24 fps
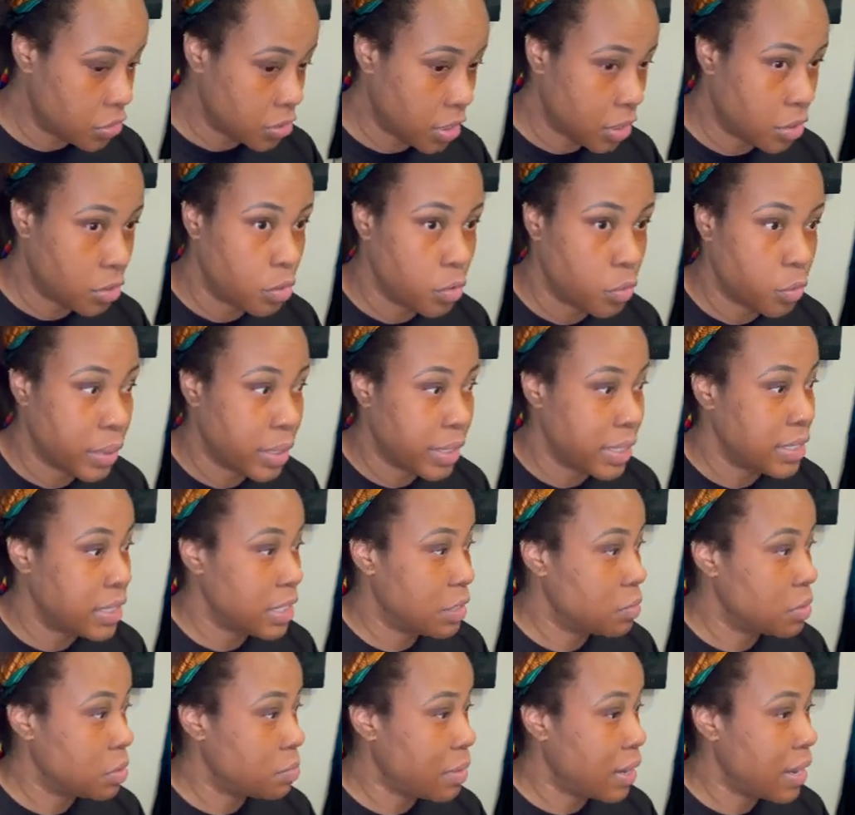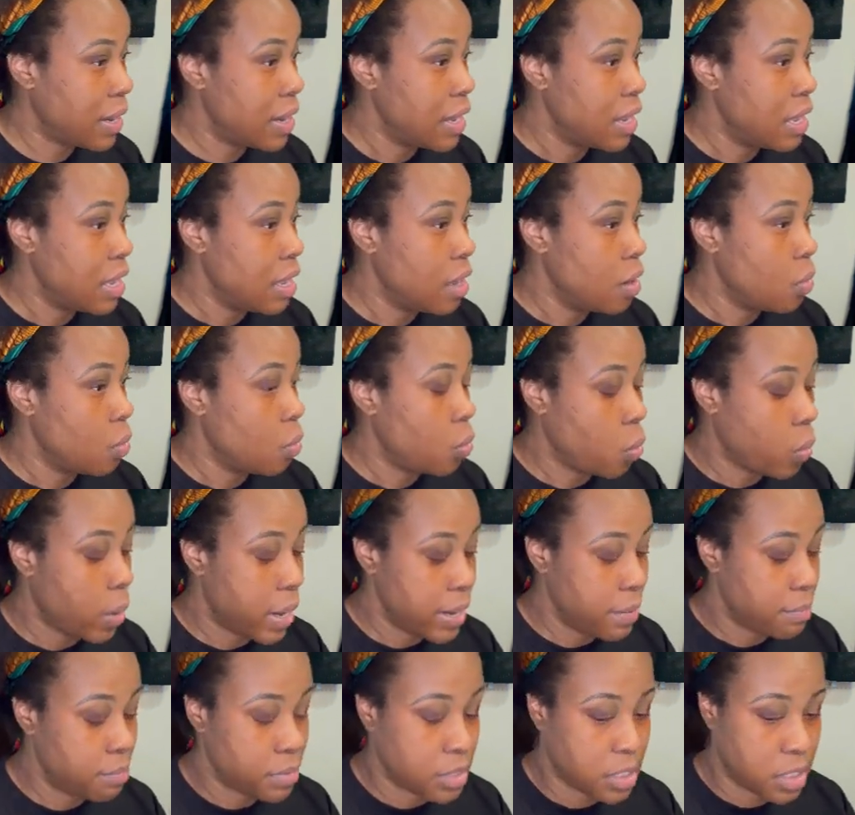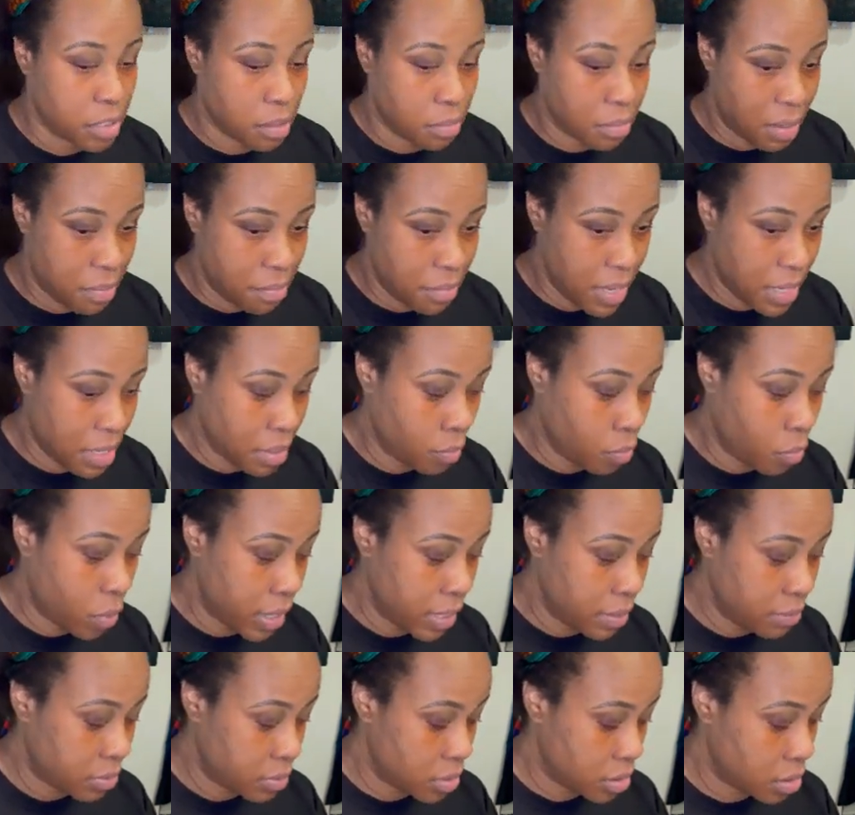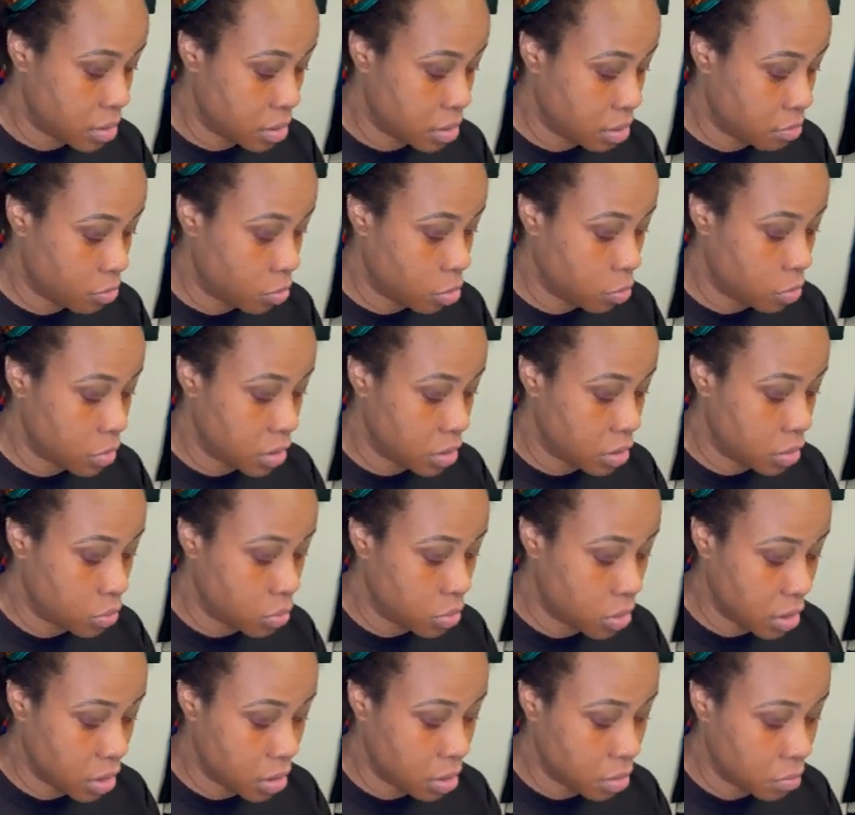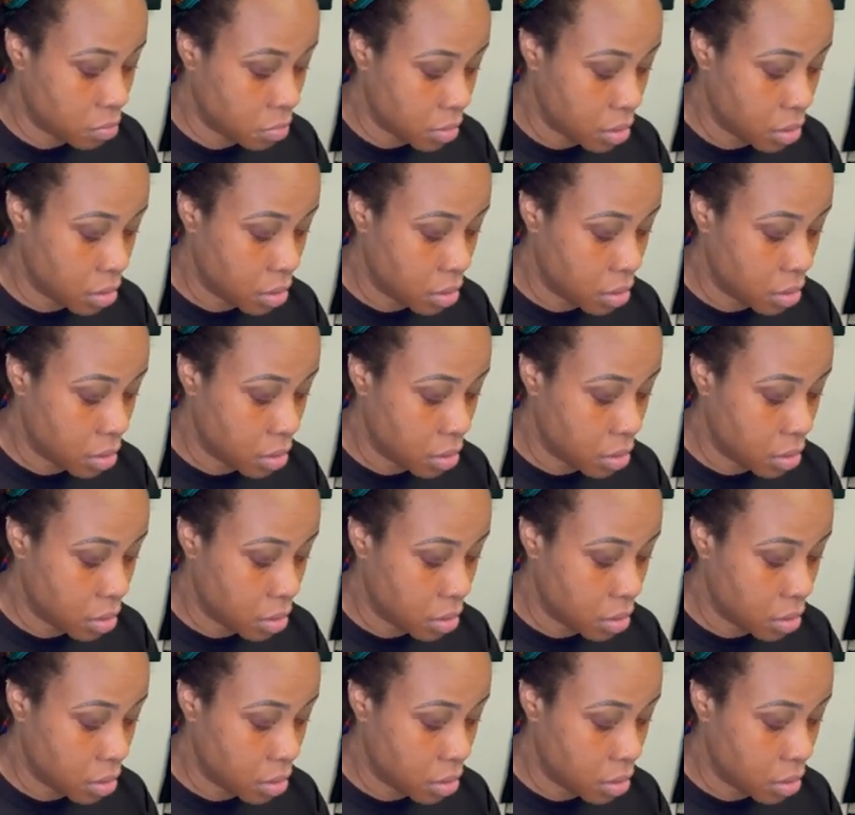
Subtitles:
I don't know what I did with my wipes, my makeup wipes. I'm always losing them.